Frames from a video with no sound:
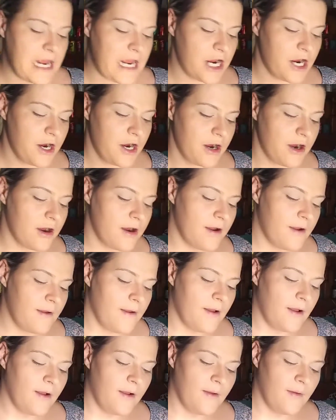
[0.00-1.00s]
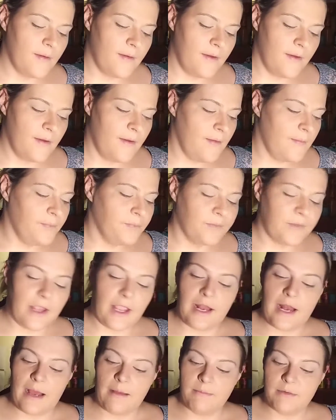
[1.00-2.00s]
here.
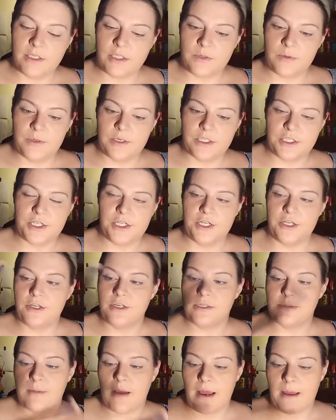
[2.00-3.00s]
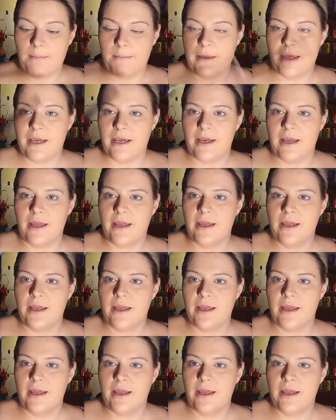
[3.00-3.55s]
And I'm just going to use my big